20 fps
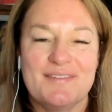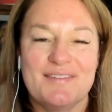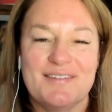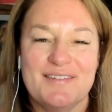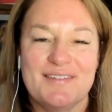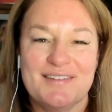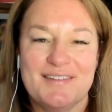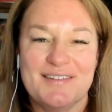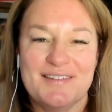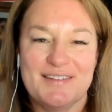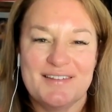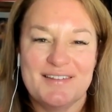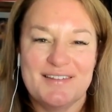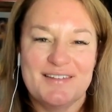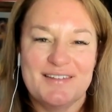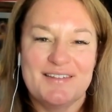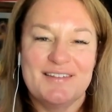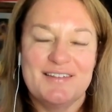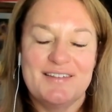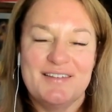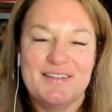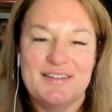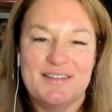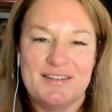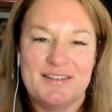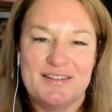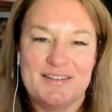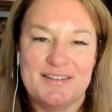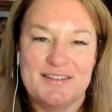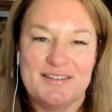
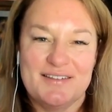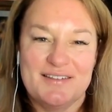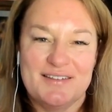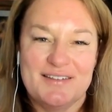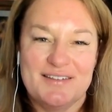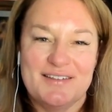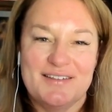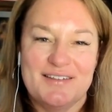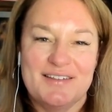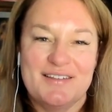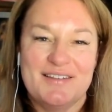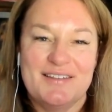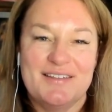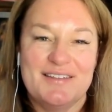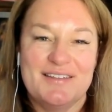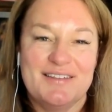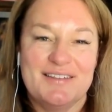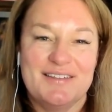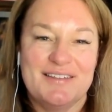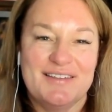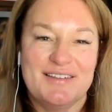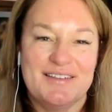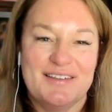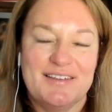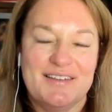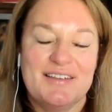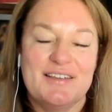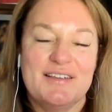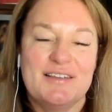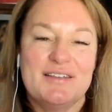
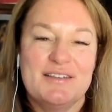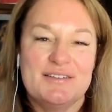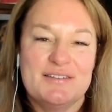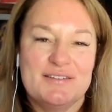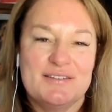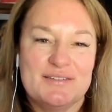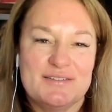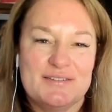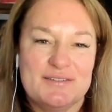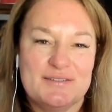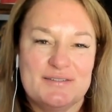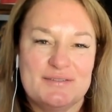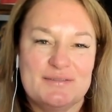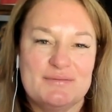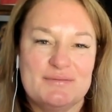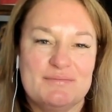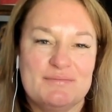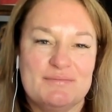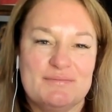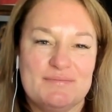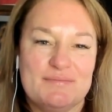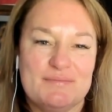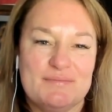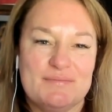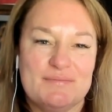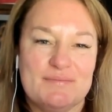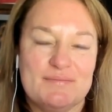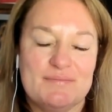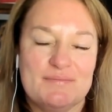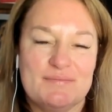
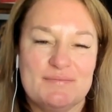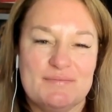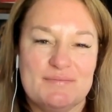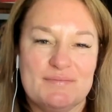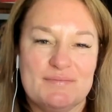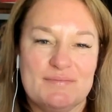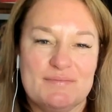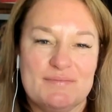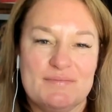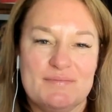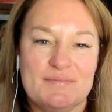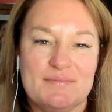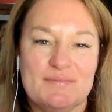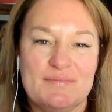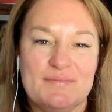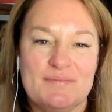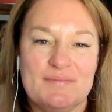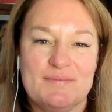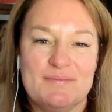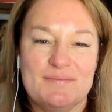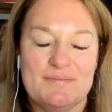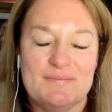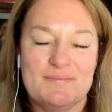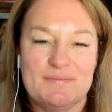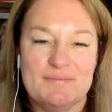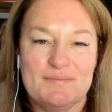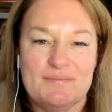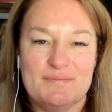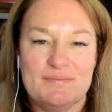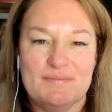
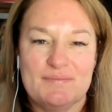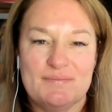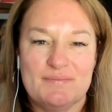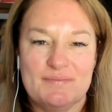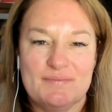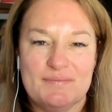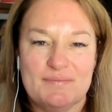(silent)